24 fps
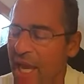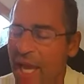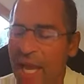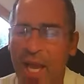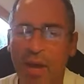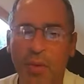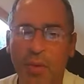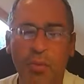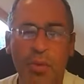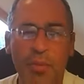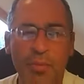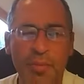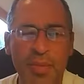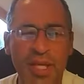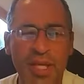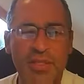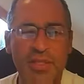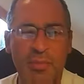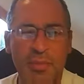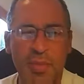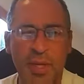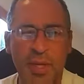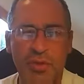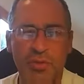And what makes
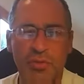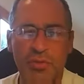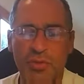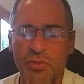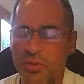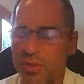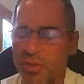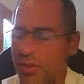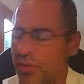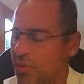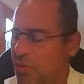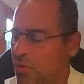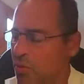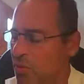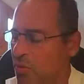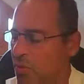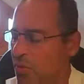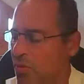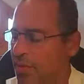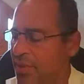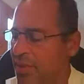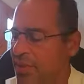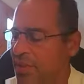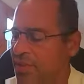the pedals really
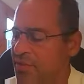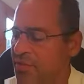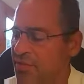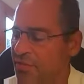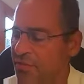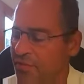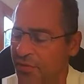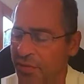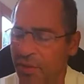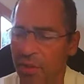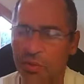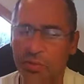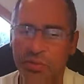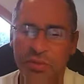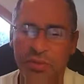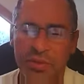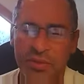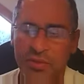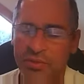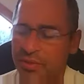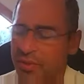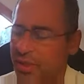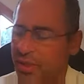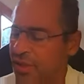cool is float,
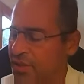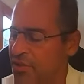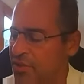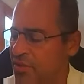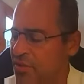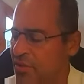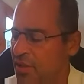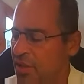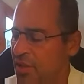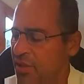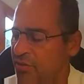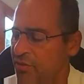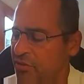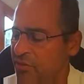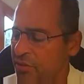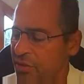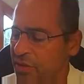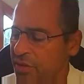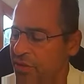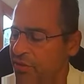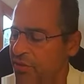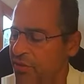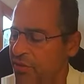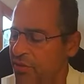right? So they have
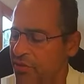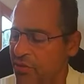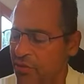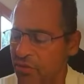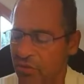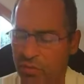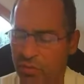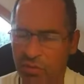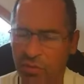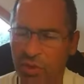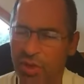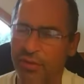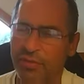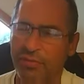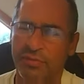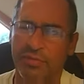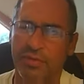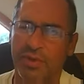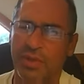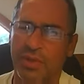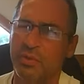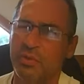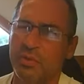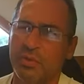really good, great
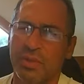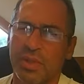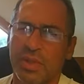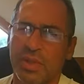float.